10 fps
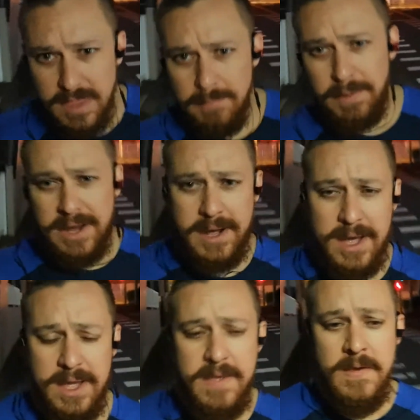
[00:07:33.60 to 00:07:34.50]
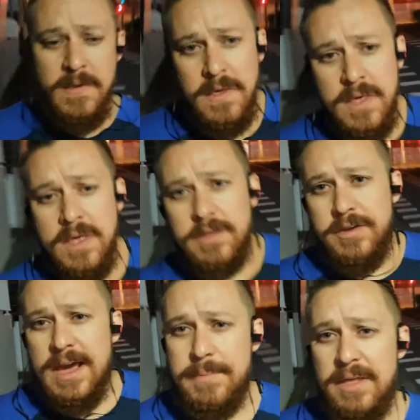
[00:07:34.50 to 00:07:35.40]
But you
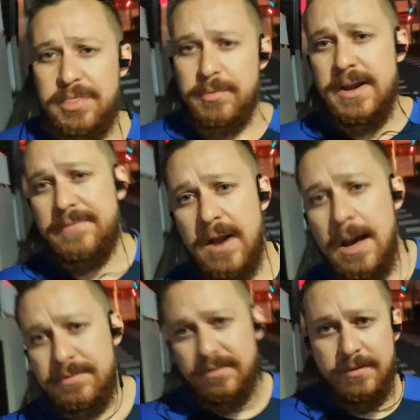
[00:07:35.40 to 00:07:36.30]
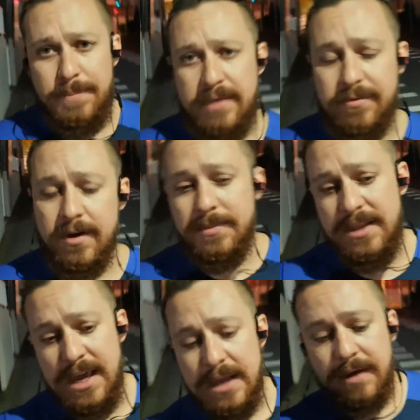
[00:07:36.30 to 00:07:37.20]
got about 3 different options to pick from in the
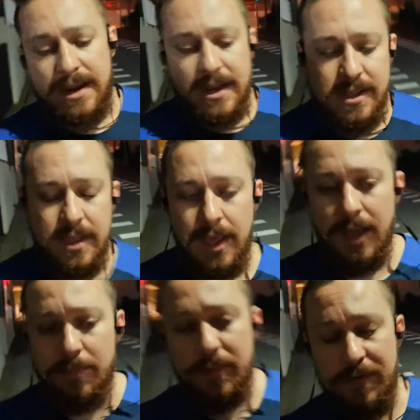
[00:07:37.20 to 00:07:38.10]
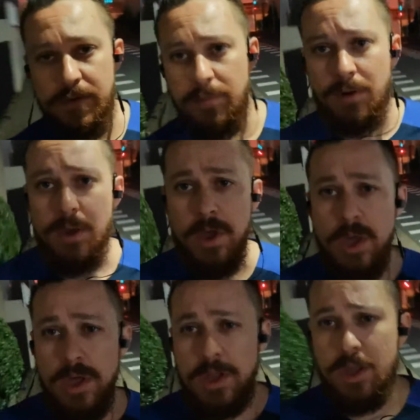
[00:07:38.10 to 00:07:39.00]
end, right? If you're
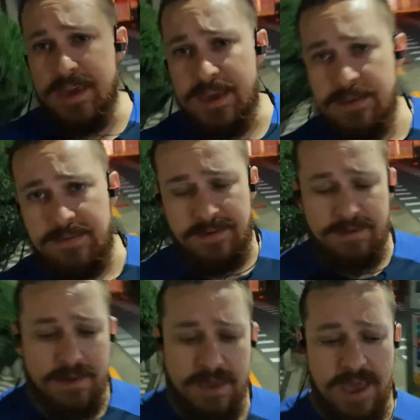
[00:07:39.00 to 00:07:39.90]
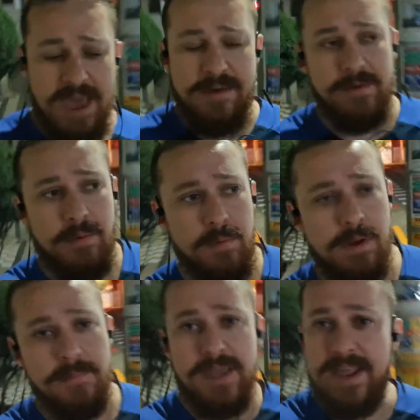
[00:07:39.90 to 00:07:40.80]
looking to have a
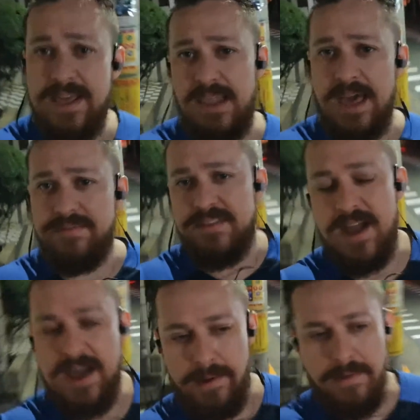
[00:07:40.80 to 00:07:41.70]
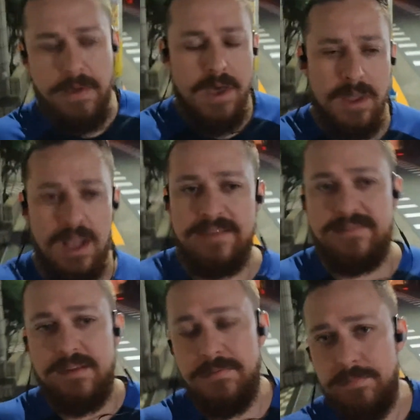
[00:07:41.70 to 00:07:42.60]
meathead lifestyle, lots
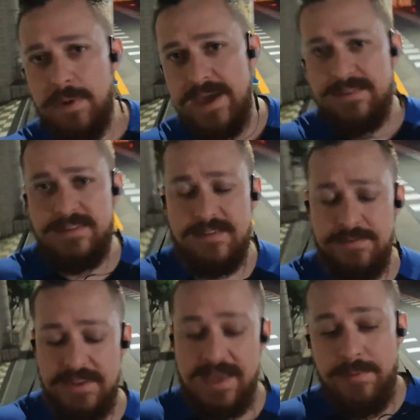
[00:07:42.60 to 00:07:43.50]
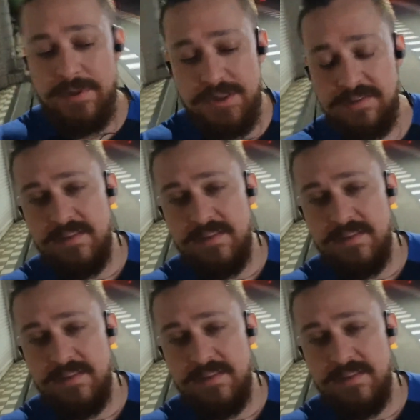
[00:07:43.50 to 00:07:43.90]
of weights and stuff like that, which